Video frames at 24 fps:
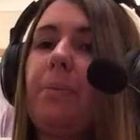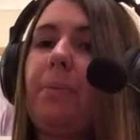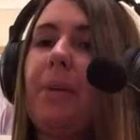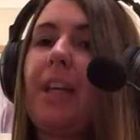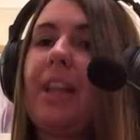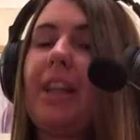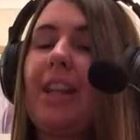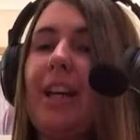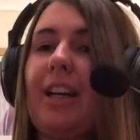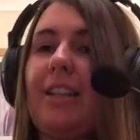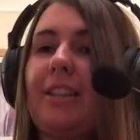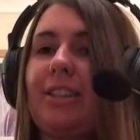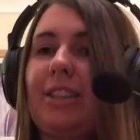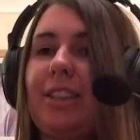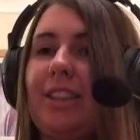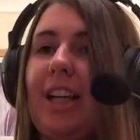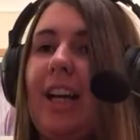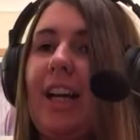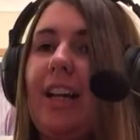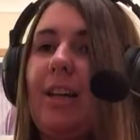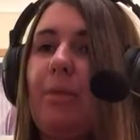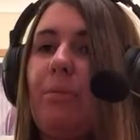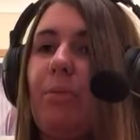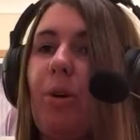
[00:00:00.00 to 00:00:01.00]
bit, that
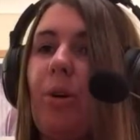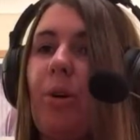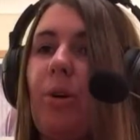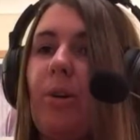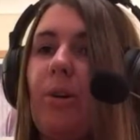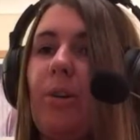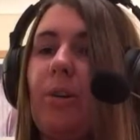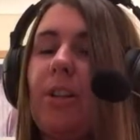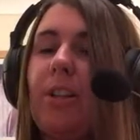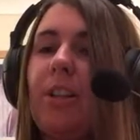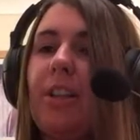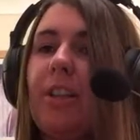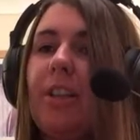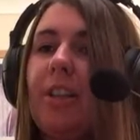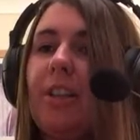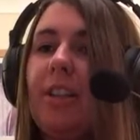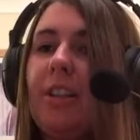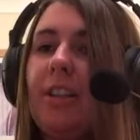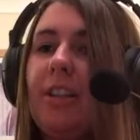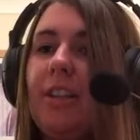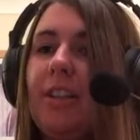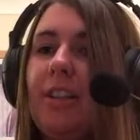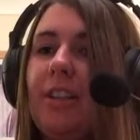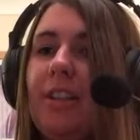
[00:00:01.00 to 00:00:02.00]
slightly more
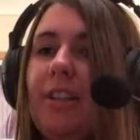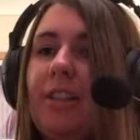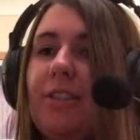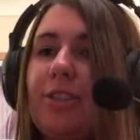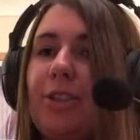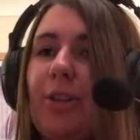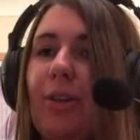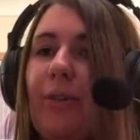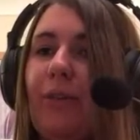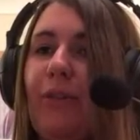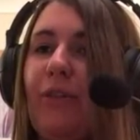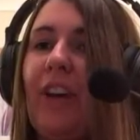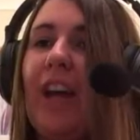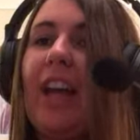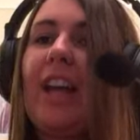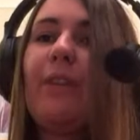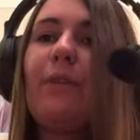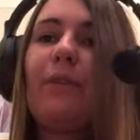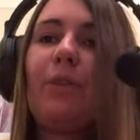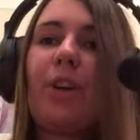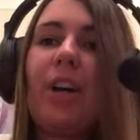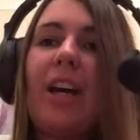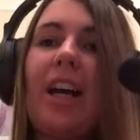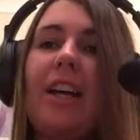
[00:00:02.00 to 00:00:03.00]
sort of
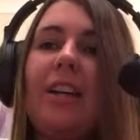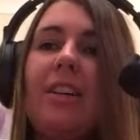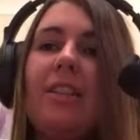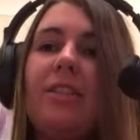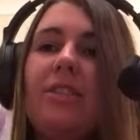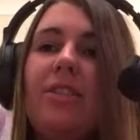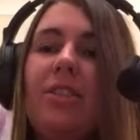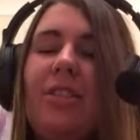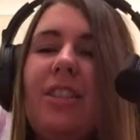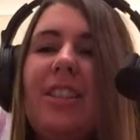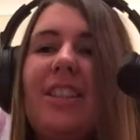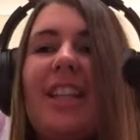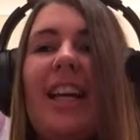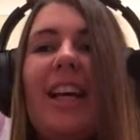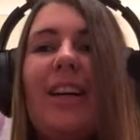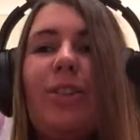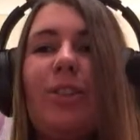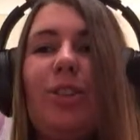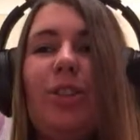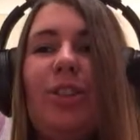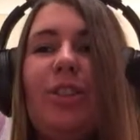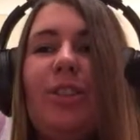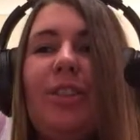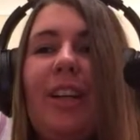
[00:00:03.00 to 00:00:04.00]
favourite. You could
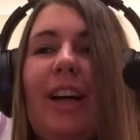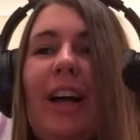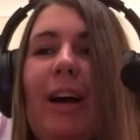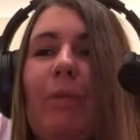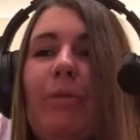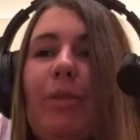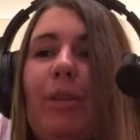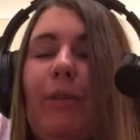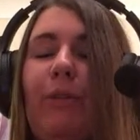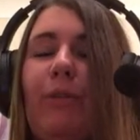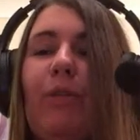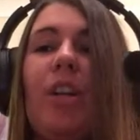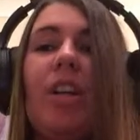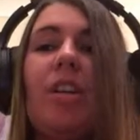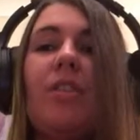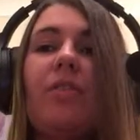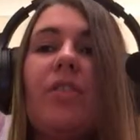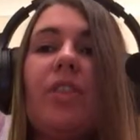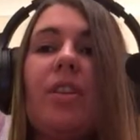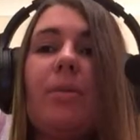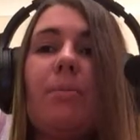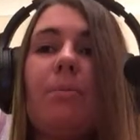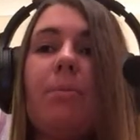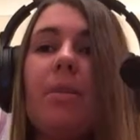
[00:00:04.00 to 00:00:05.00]
tell out of the three
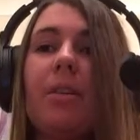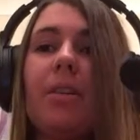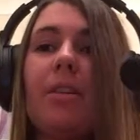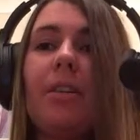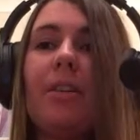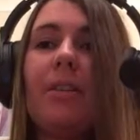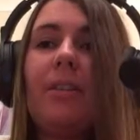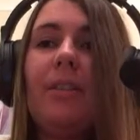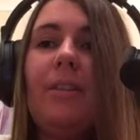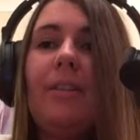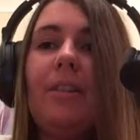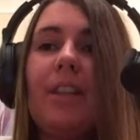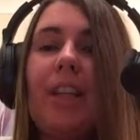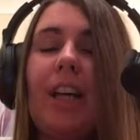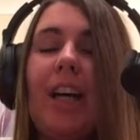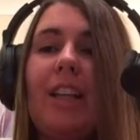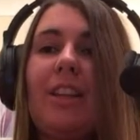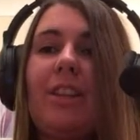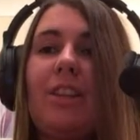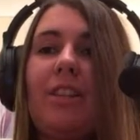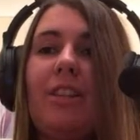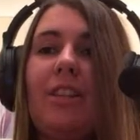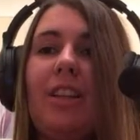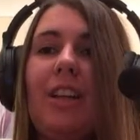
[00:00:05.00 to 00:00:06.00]
of them,
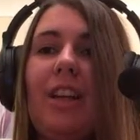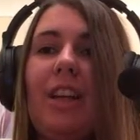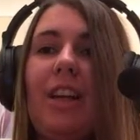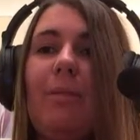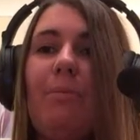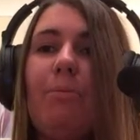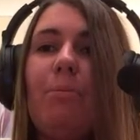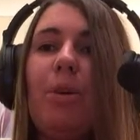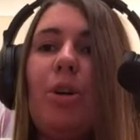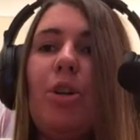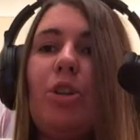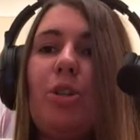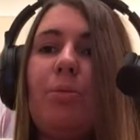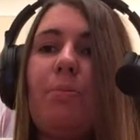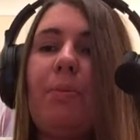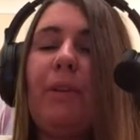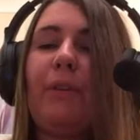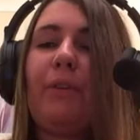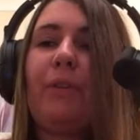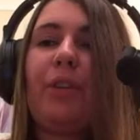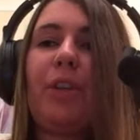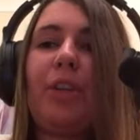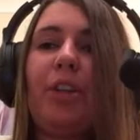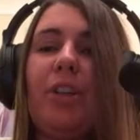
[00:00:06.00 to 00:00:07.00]
like, he much
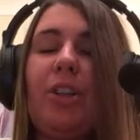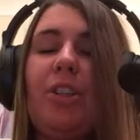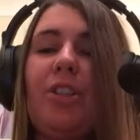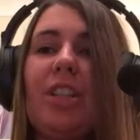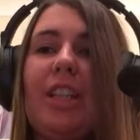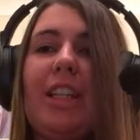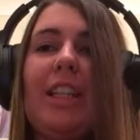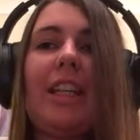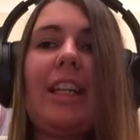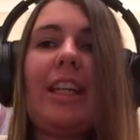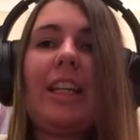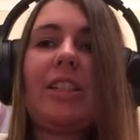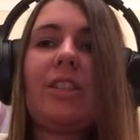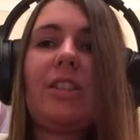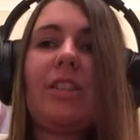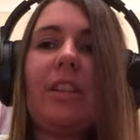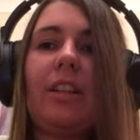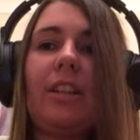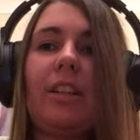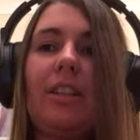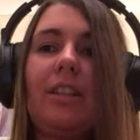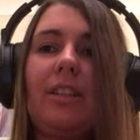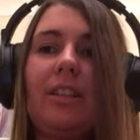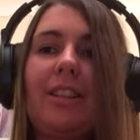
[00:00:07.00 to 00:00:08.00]
preferred
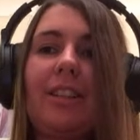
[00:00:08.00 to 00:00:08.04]
Nissa.